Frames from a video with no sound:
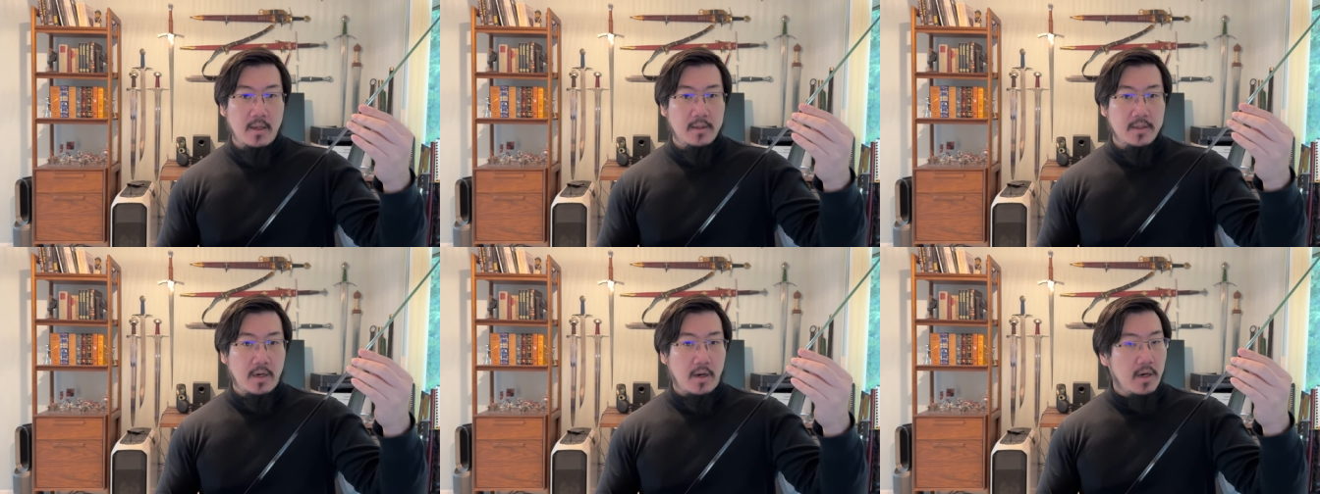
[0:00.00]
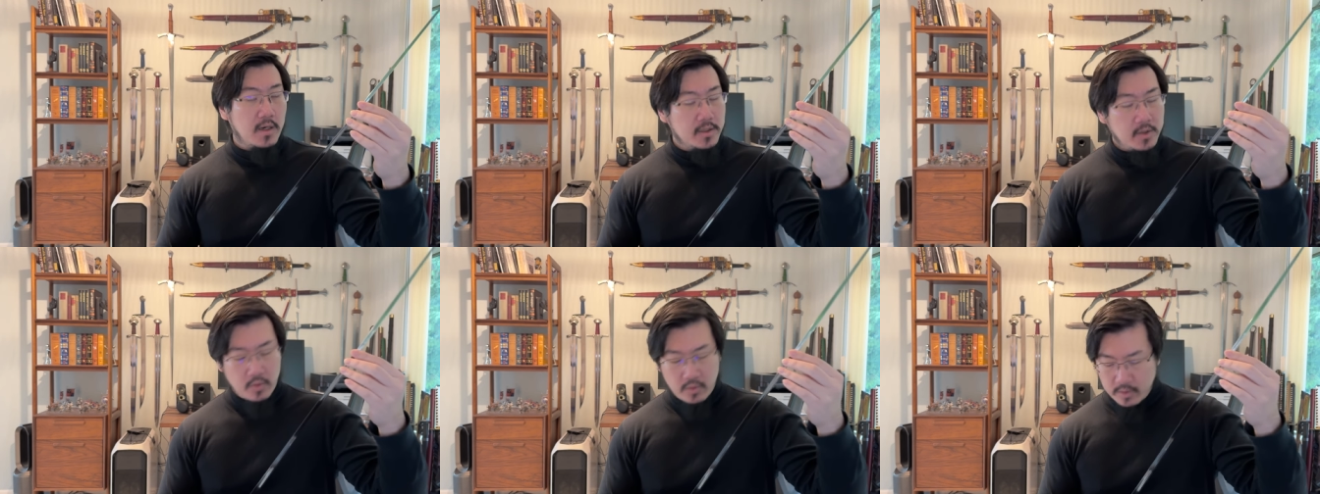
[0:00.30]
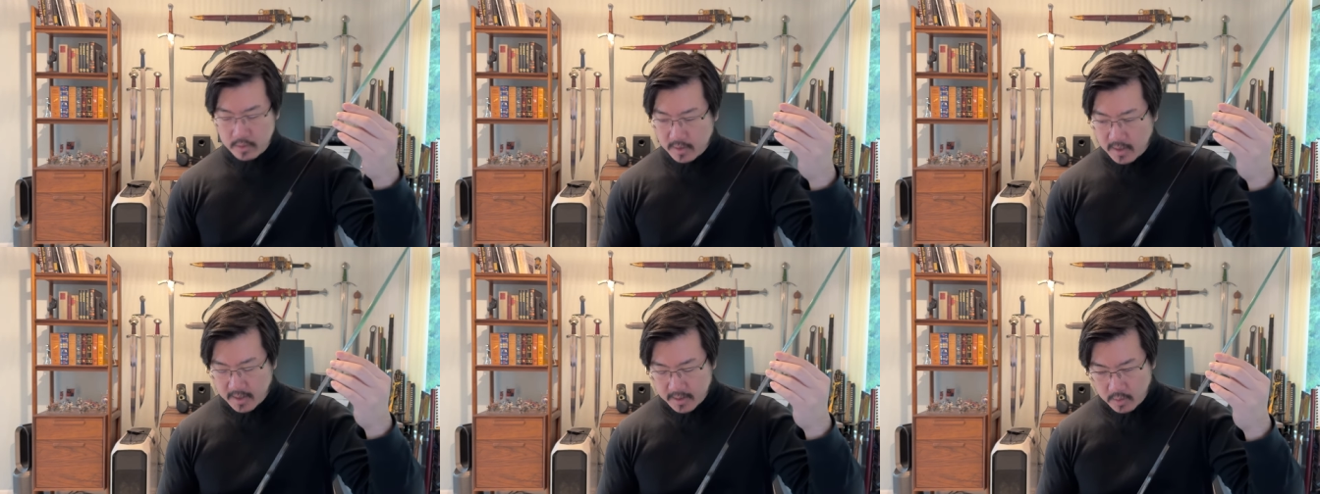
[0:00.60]
There are other
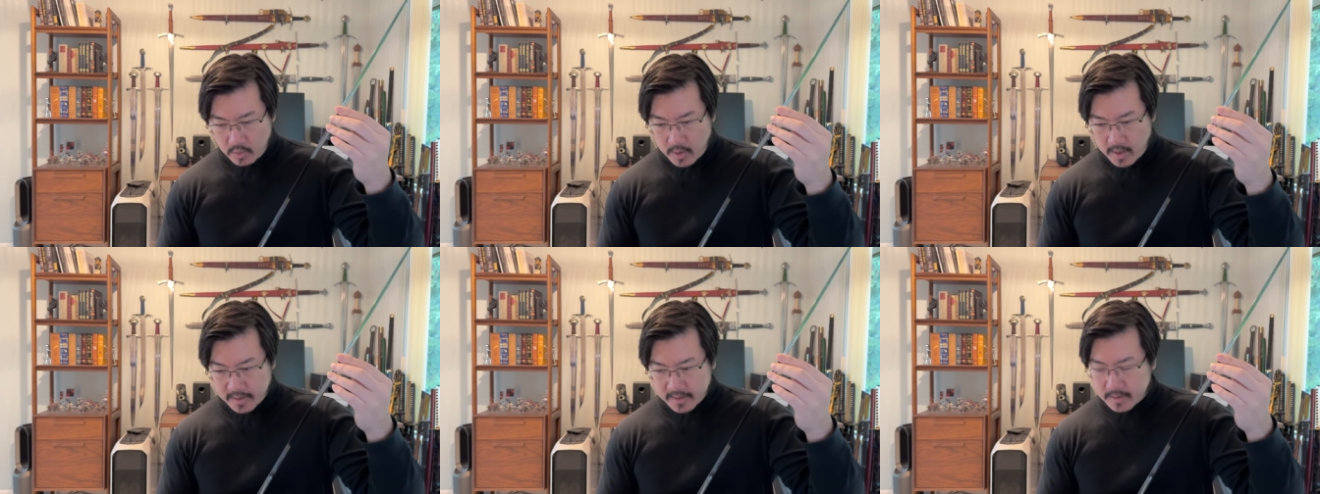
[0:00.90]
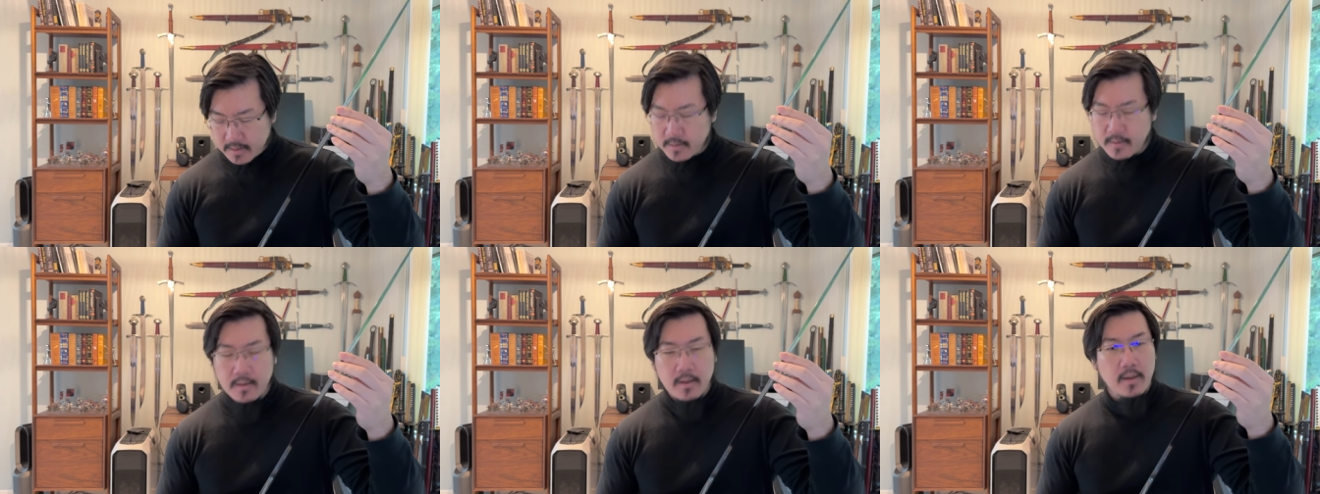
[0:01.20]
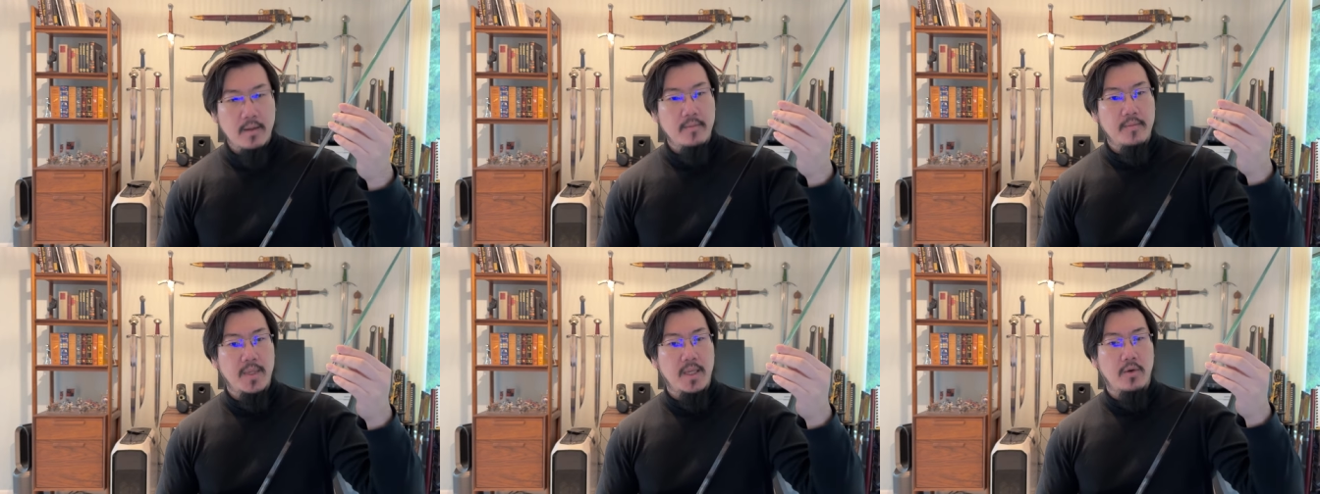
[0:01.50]
other ones
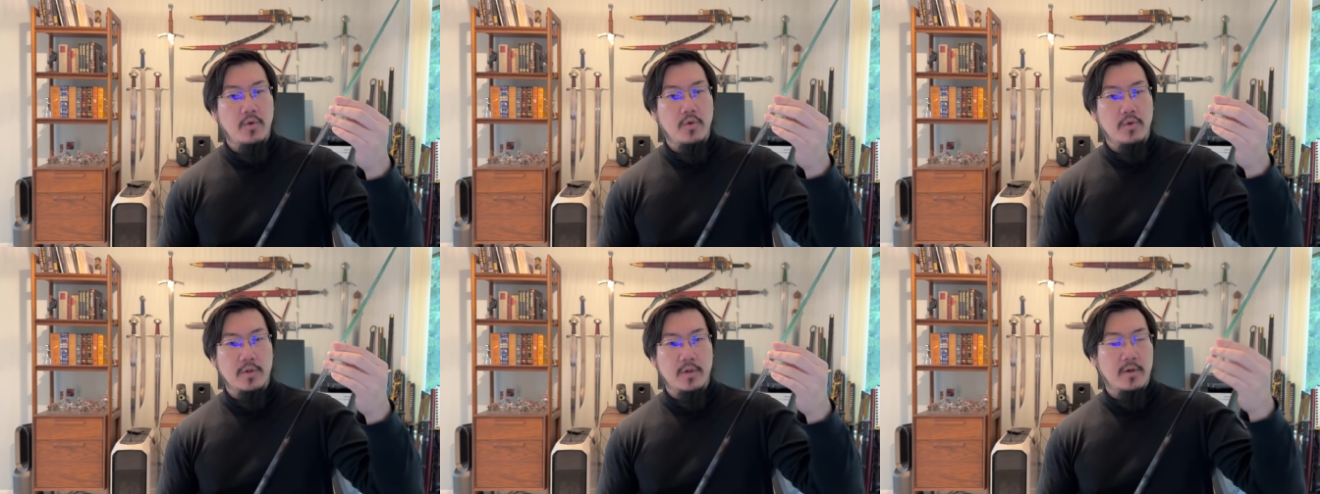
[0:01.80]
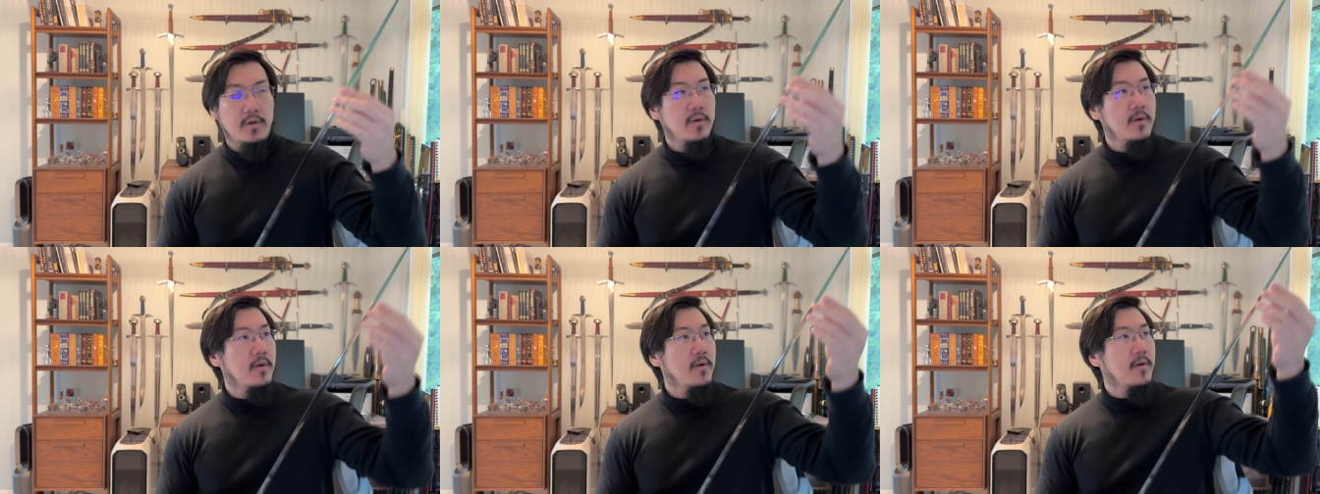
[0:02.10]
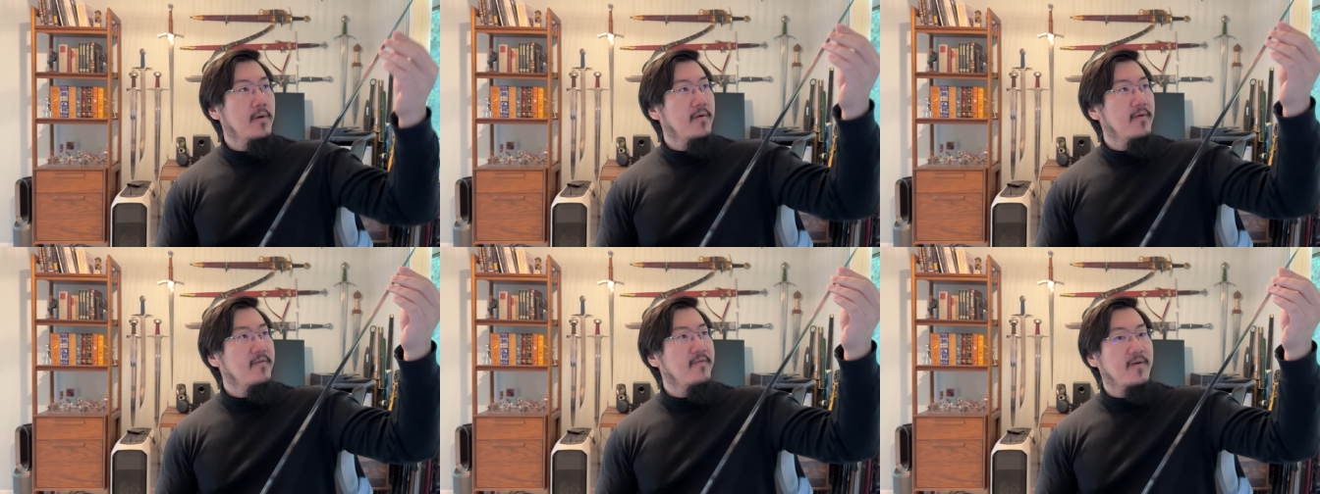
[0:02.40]
being ordered
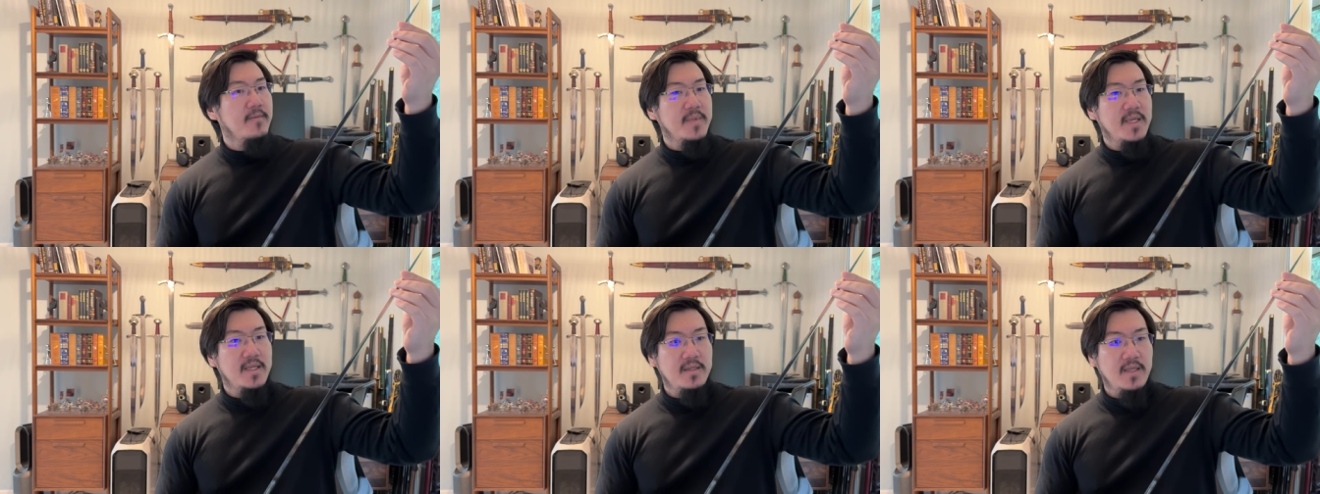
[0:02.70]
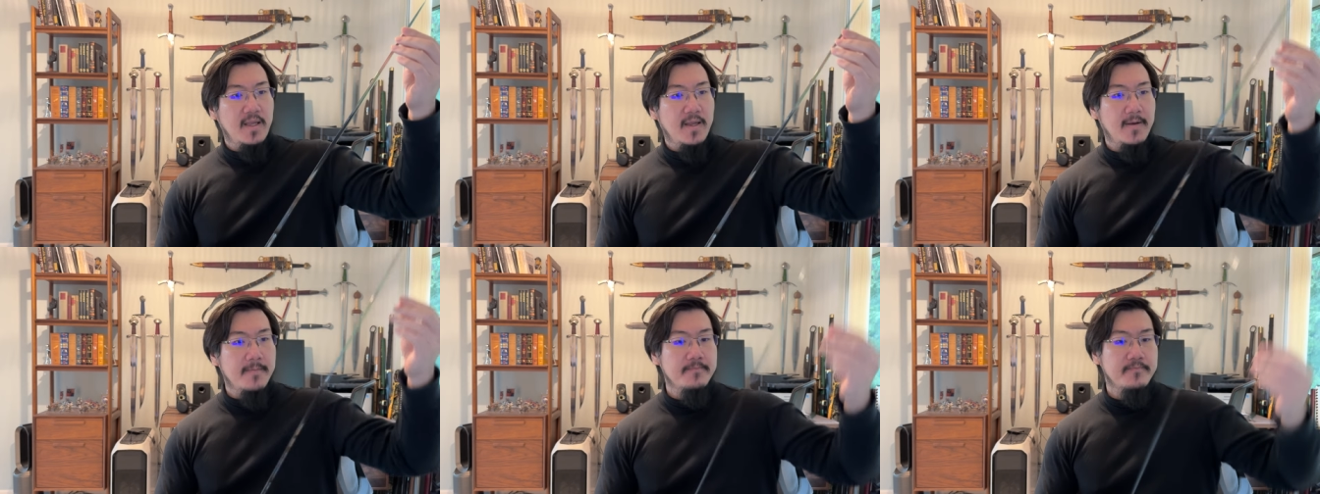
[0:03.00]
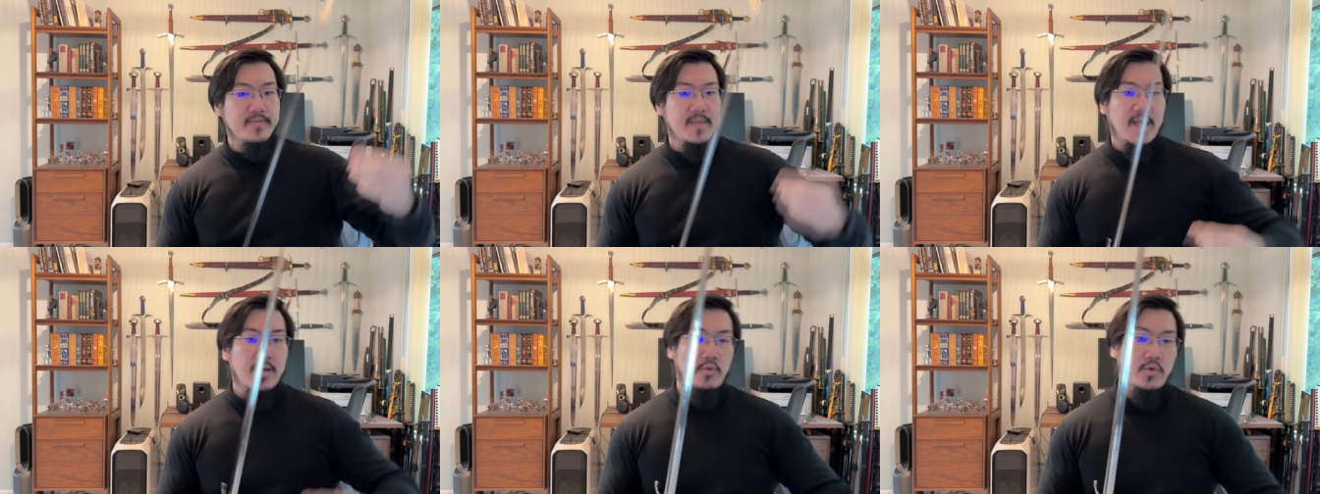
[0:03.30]
from India,
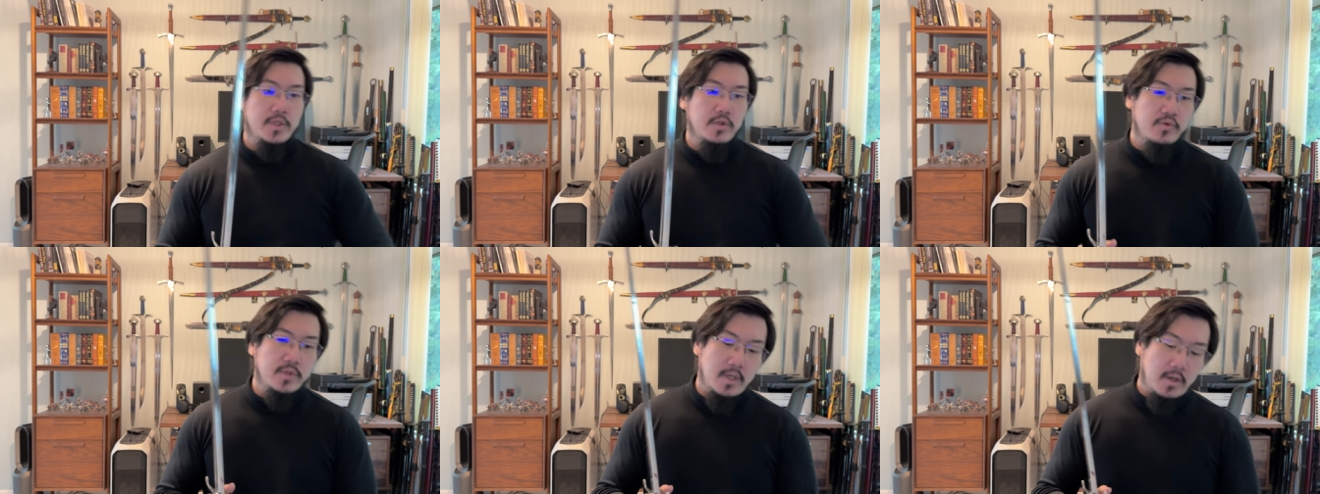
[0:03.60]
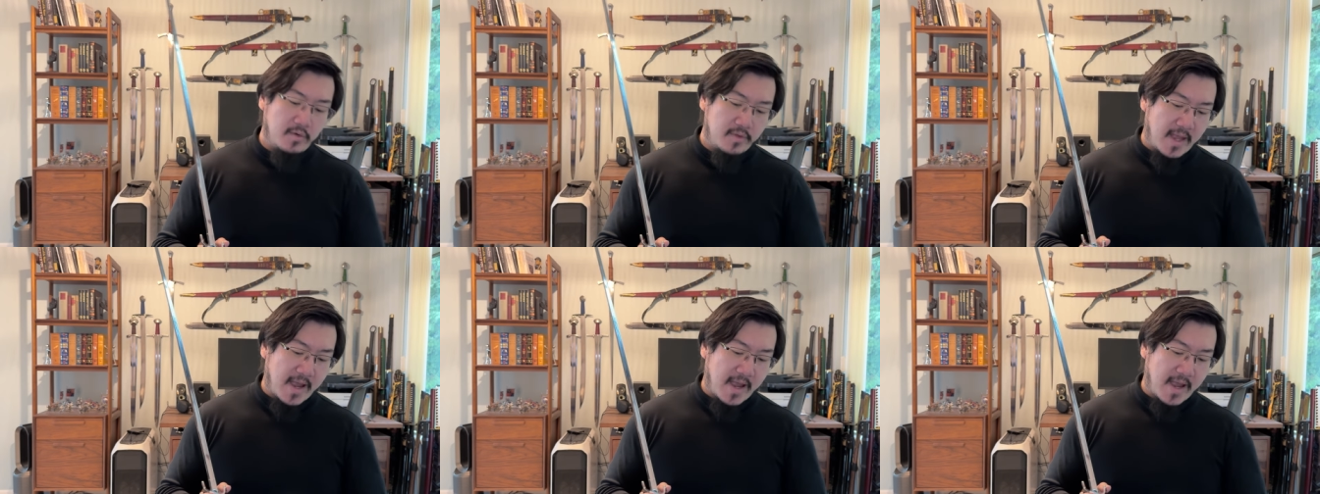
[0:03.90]
and we do know